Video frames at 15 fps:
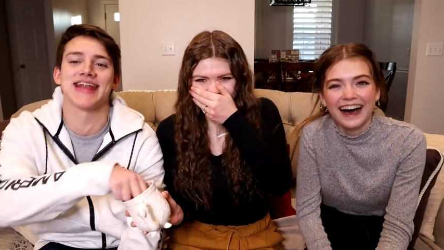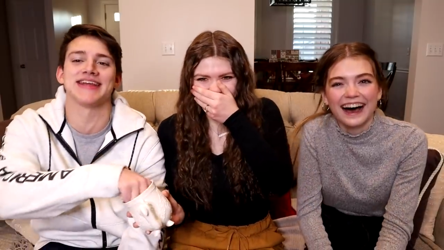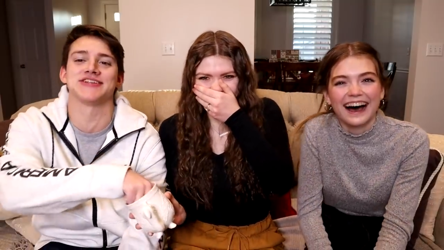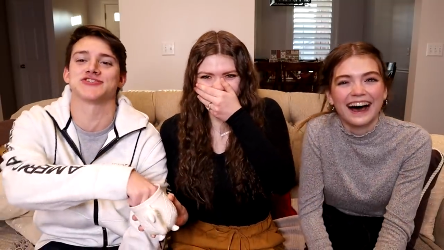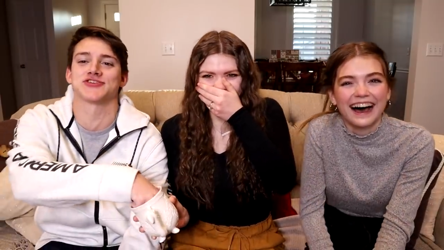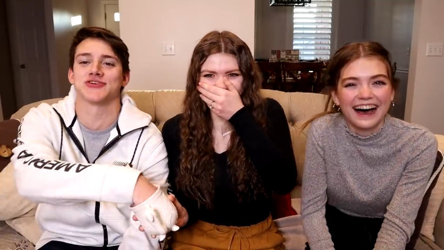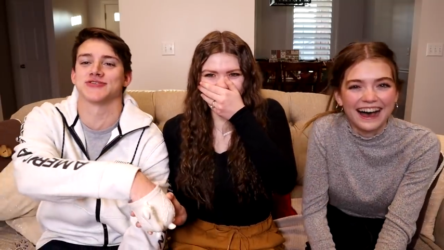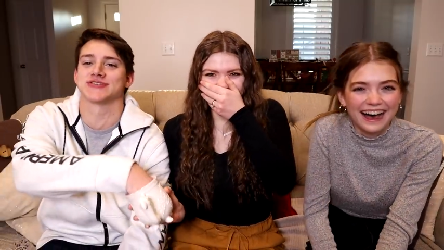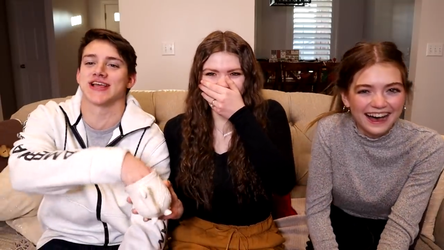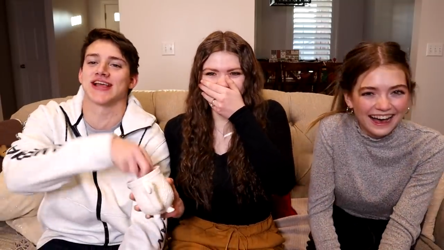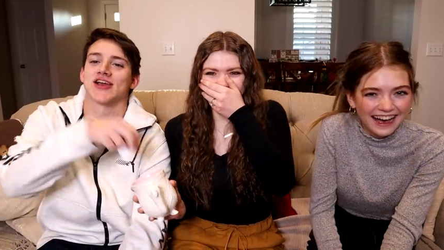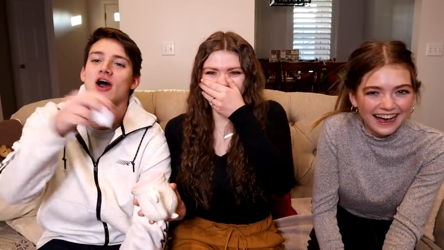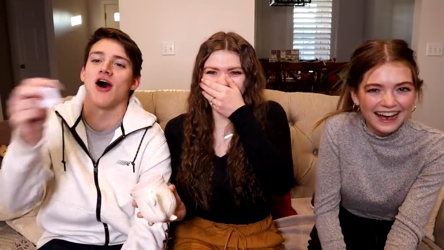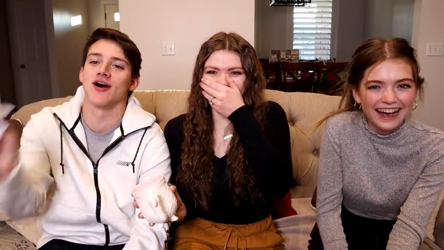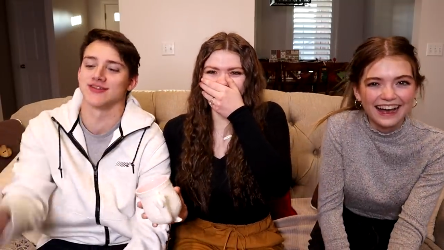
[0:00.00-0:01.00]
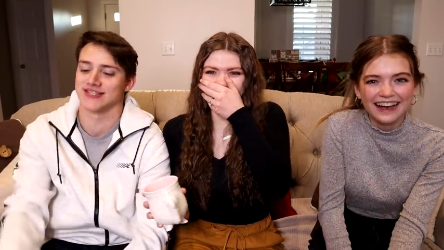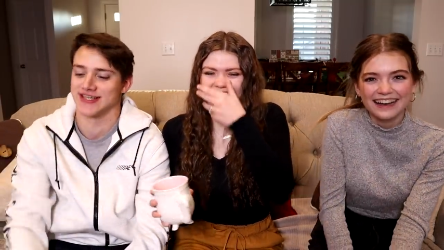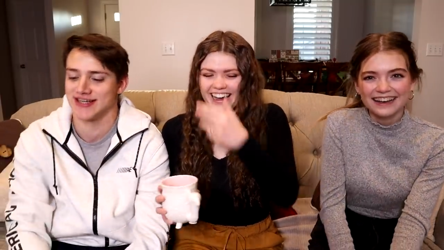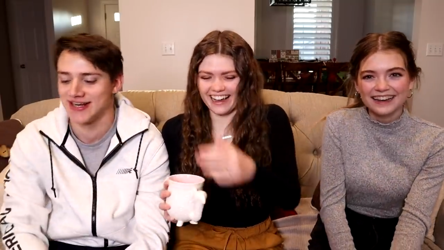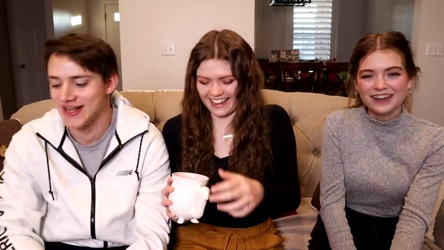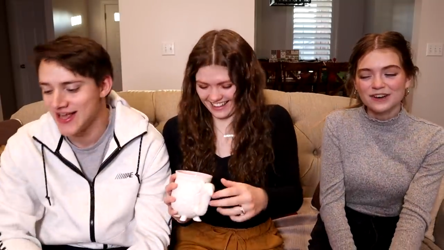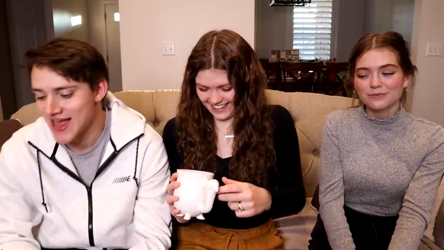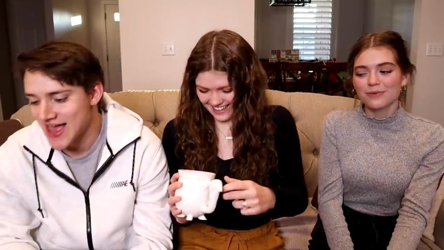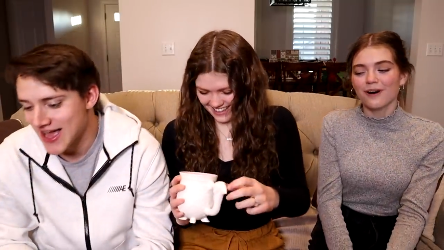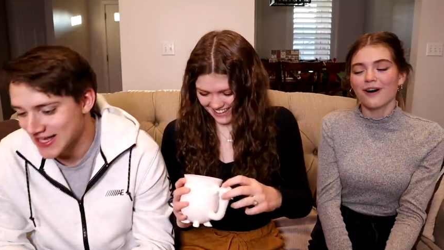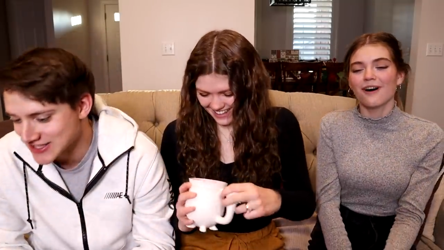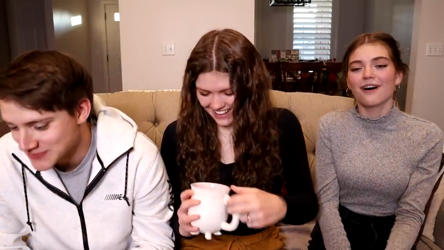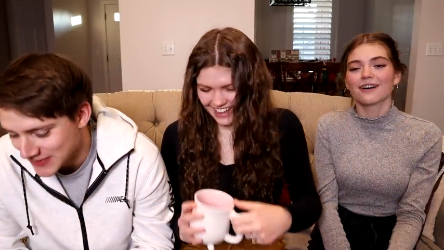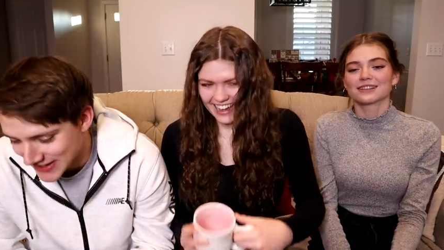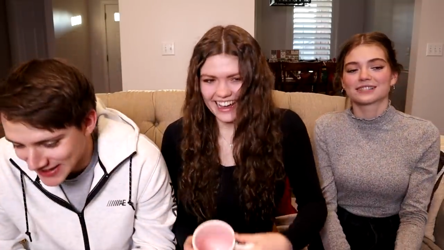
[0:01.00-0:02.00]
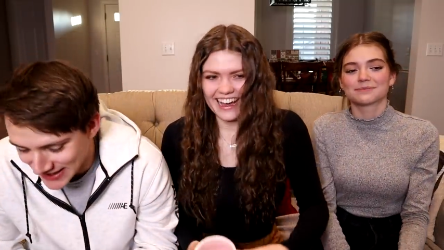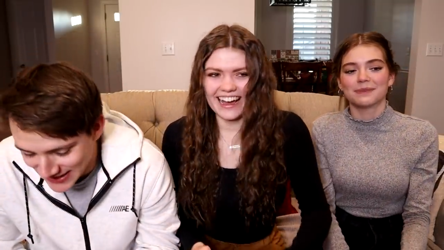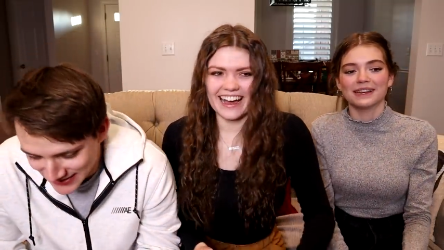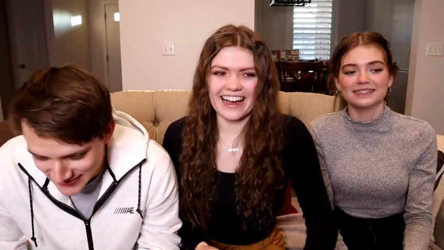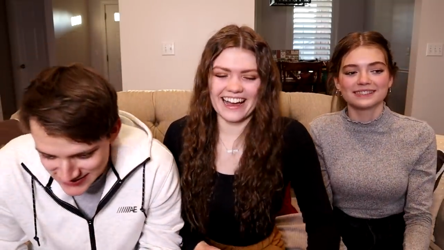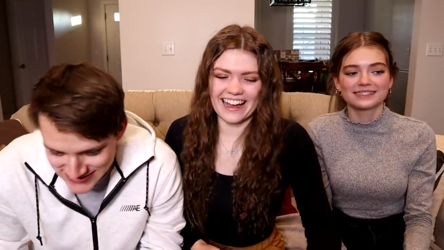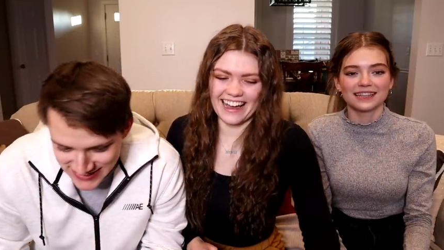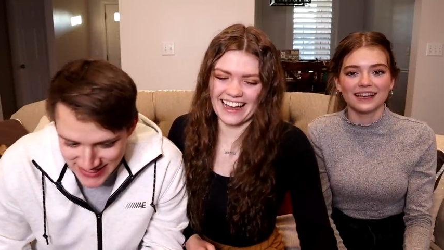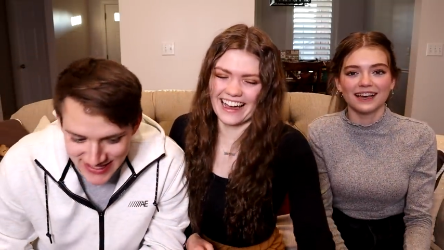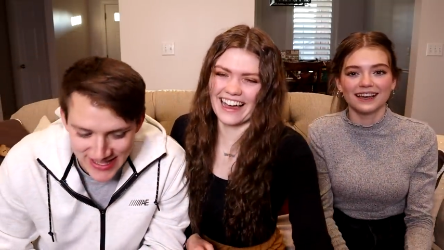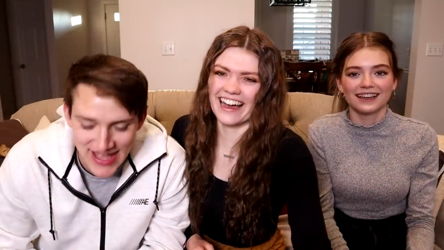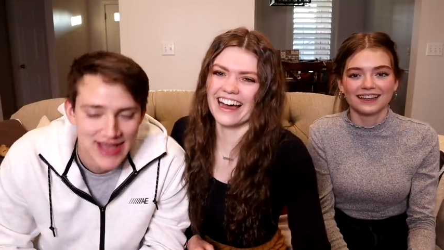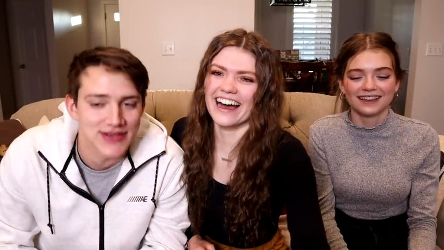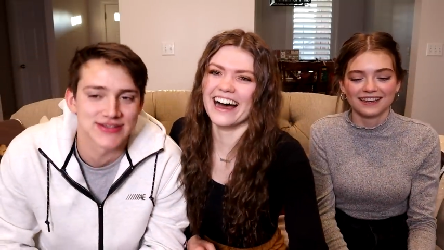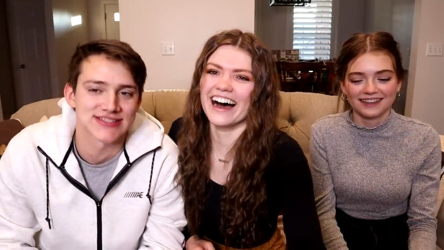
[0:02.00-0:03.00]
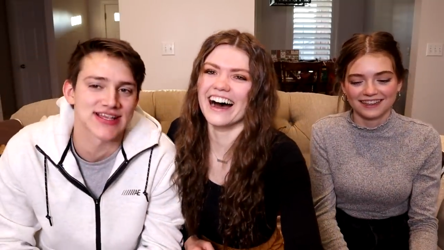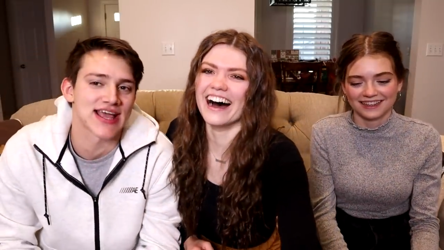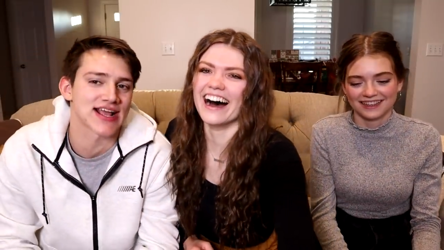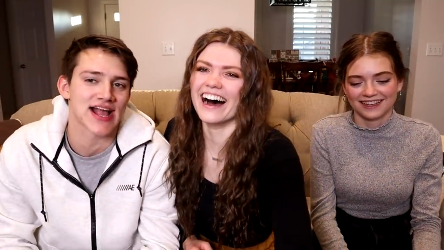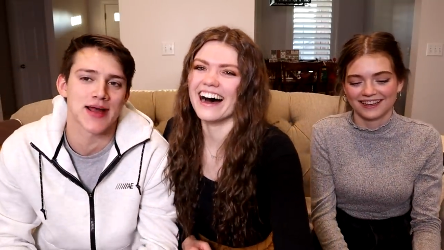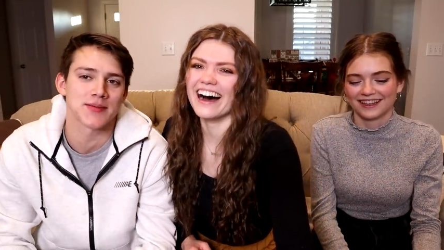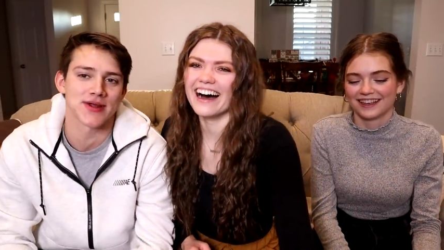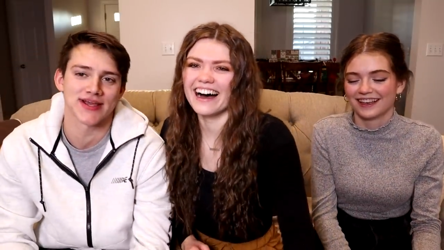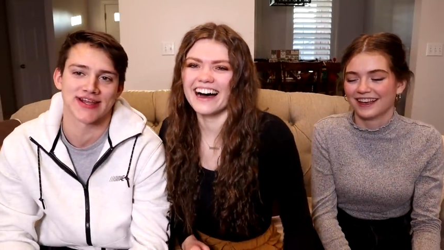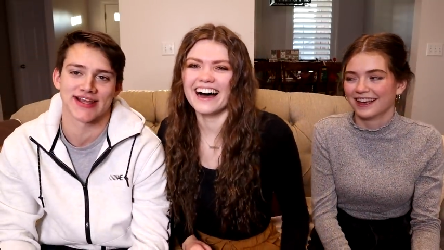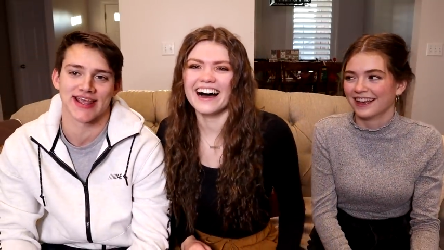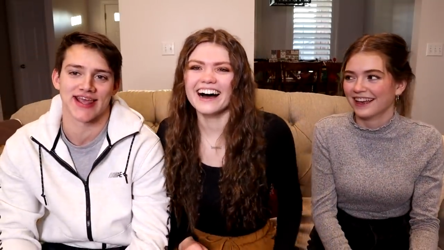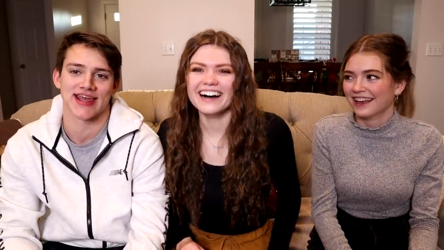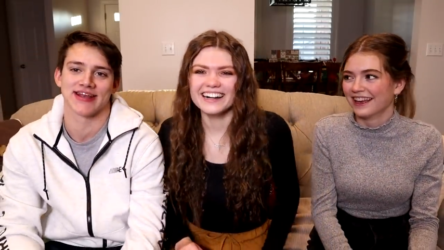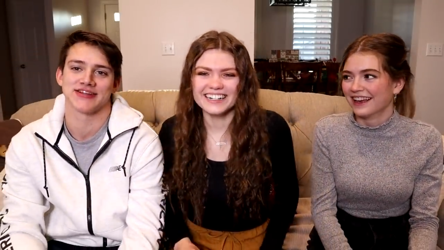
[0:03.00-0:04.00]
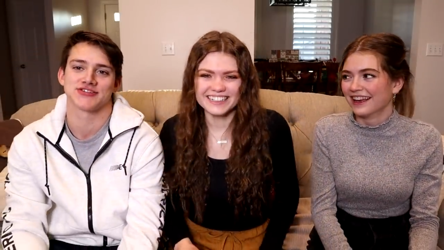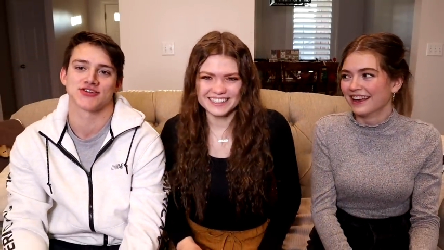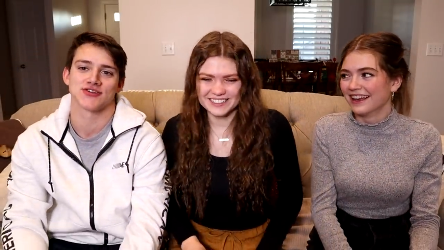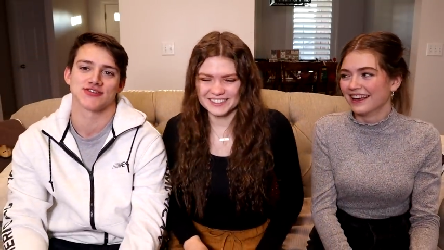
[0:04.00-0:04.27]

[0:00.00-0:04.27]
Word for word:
Speaker 1: any truths. I called it. At the beginning of this thing, I was like, I'm not gonna get any